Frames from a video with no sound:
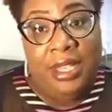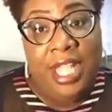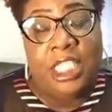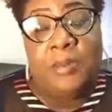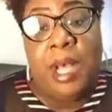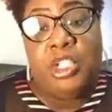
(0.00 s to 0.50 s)

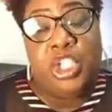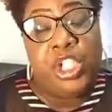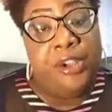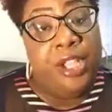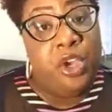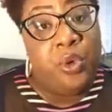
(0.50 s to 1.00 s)
It's about
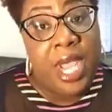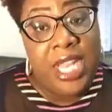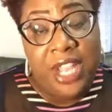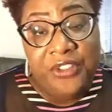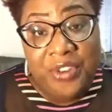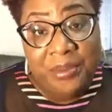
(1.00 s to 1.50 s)
sharing great
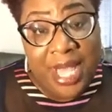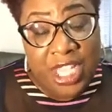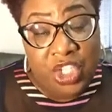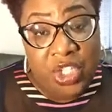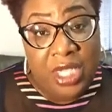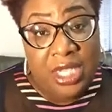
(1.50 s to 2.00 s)

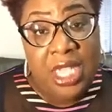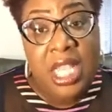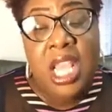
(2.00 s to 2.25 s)
information,